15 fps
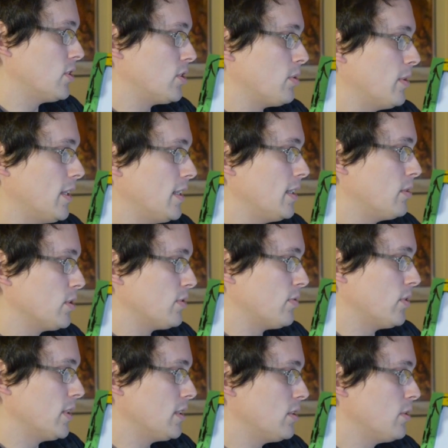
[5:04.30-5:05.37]
squared equals
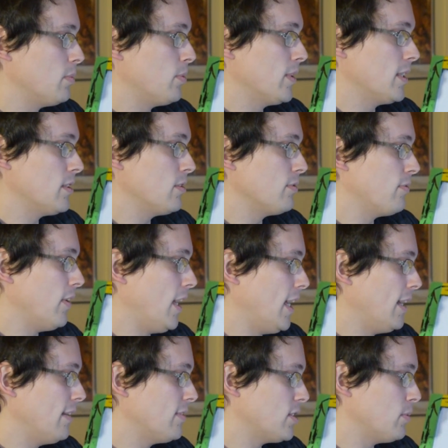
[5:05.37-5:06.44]

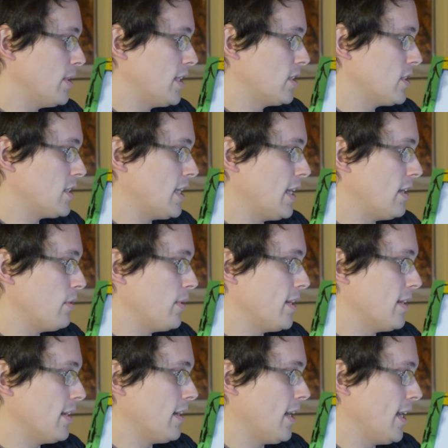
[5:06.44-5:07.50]
42.25, so we can just take away
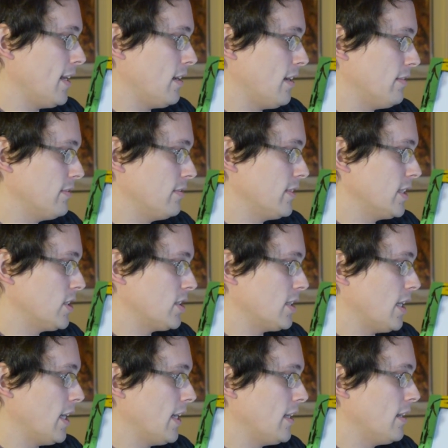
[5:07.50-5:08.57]
the 9 off of each
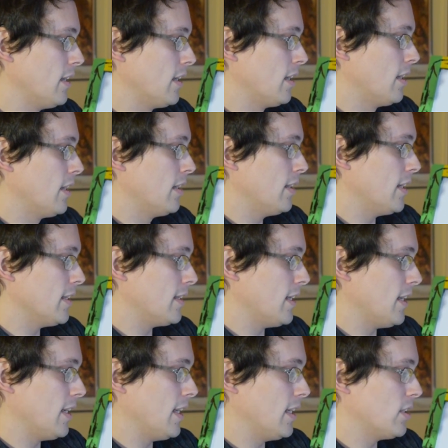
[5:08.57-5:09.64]
side, get
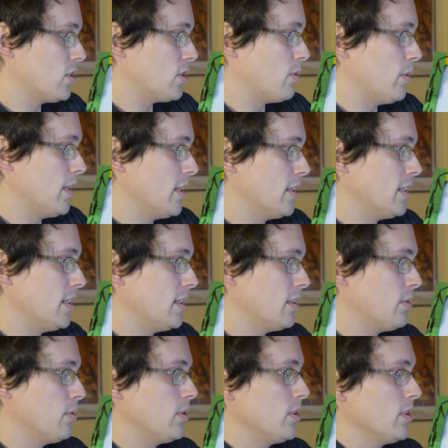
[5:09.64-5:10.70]
that h squared
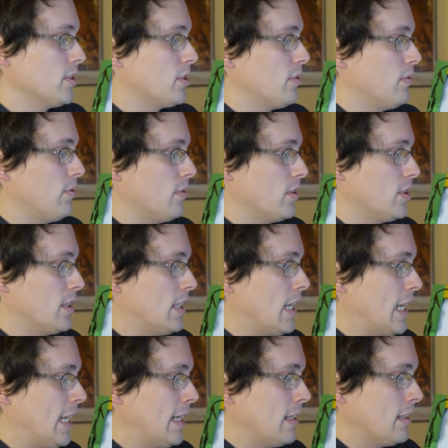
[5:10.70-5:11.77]
equals
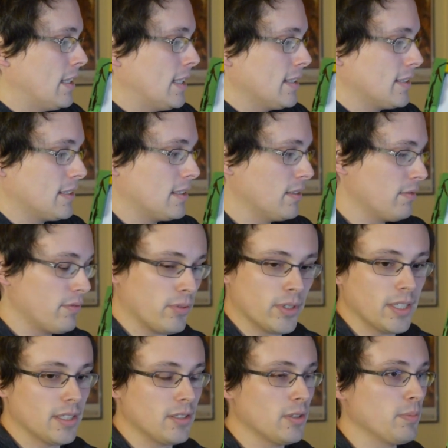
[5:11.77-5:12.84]
9 less than
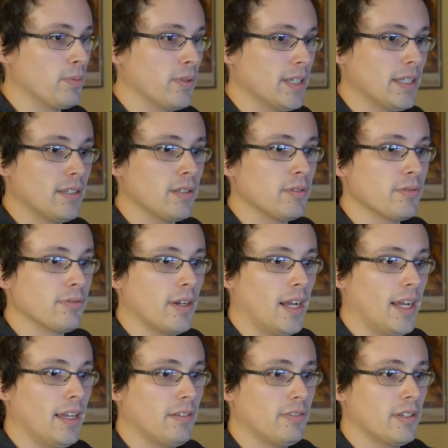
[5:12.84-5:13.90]

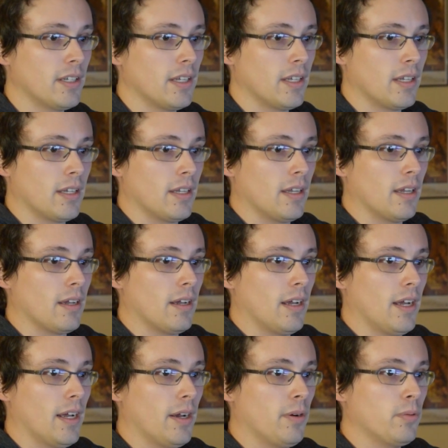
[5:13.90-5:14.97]
42.25,
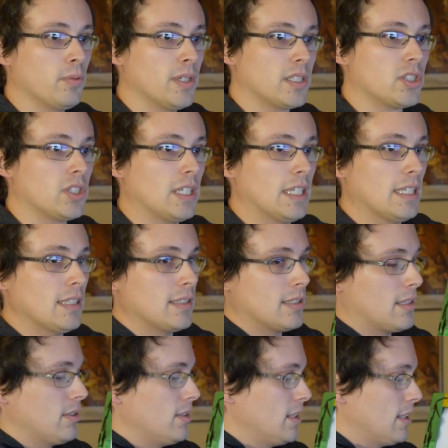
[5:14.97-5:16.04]
which is
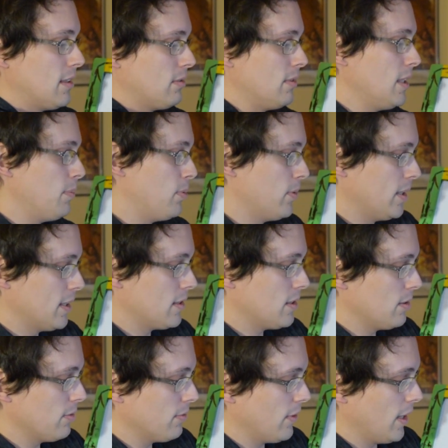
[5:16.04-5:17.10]

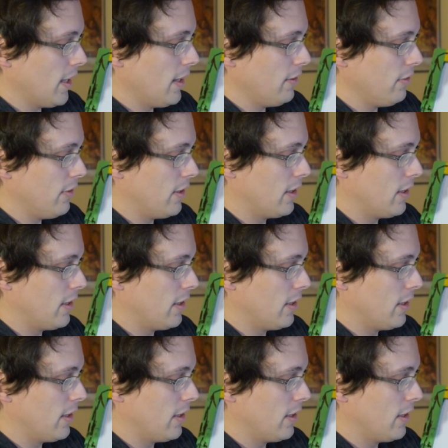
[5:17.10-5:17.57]
33.25.